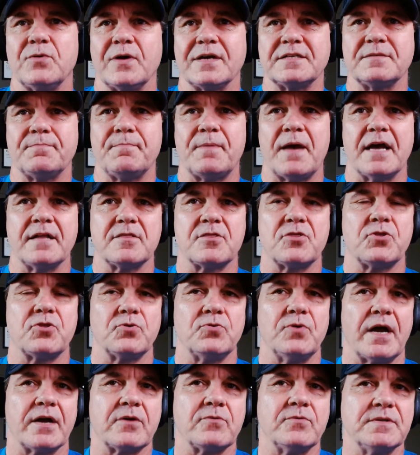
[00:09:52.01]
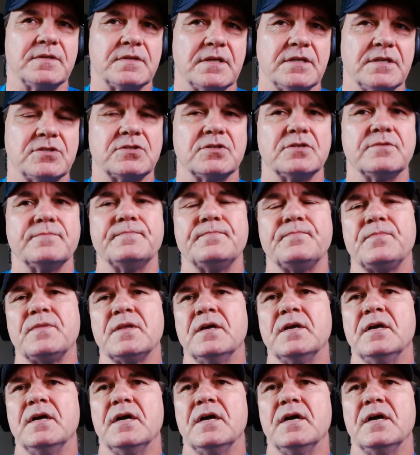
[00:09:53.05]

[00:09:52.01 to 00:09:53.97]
to expand through acquisition.